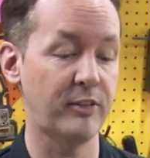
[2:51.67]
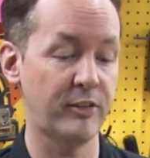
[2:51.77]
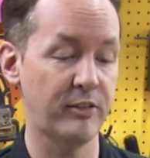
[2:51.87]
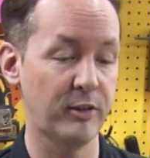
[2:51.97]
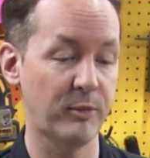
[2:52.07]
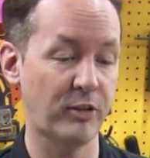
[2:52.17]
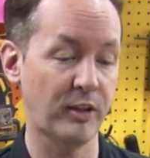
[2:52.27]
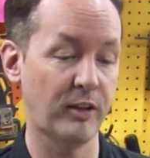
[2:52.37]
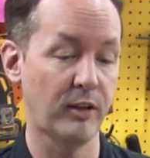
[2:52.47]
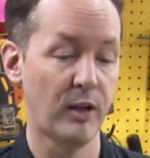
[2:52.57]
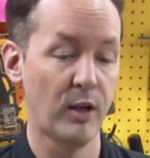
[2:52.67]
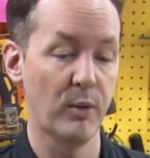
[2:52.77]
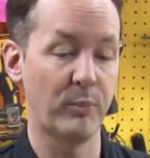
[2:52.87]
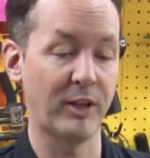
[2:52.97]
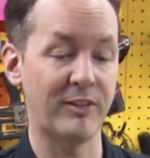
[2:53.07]
It's easy to machine
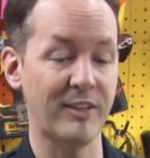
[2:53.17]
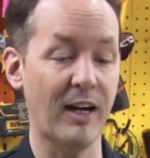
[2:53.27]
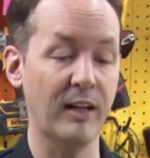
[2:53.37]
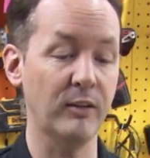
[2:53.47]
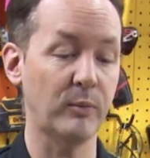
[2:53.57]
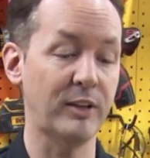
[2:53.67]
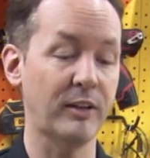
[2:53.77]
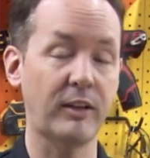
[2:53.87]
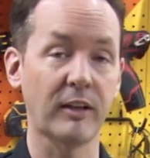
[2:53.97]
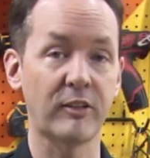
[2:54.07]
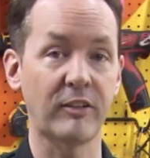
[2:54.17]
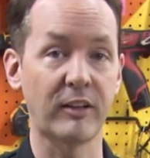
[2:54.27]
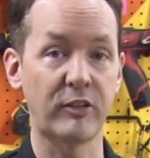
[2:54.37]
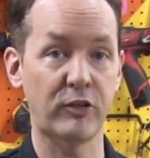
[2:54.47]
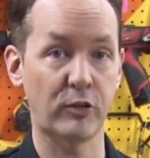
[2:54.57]
but it's not
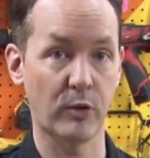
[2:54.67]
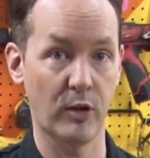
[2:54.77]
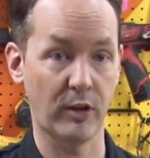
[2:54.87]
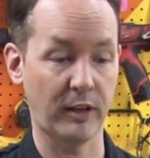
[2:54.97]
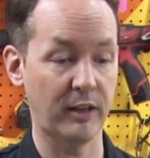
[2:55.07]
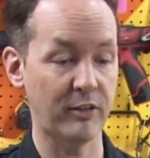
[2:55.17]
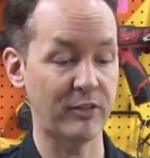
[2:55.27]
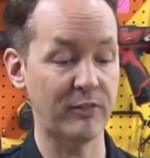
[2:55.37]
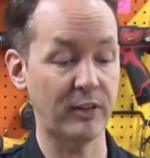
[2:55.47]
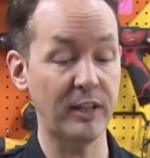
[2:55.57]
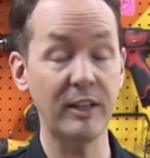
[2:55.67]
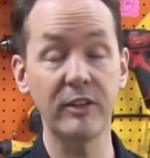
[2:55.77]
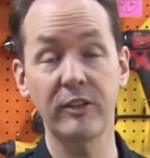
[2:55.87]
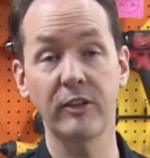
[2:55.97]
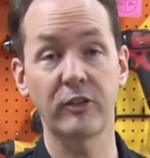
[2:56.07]
ridiculously strong and it's very
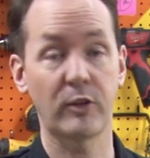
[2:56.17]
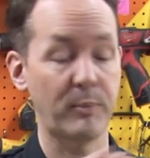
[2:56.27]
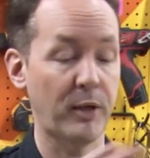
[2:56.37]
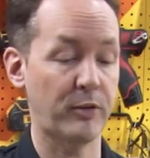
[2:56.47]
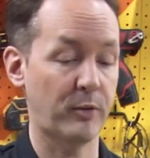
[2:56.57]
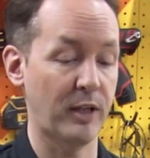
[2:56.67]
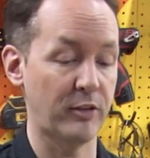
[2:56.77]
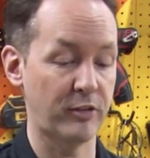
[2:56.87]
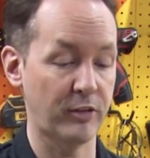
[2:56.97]
easy to strip out threads.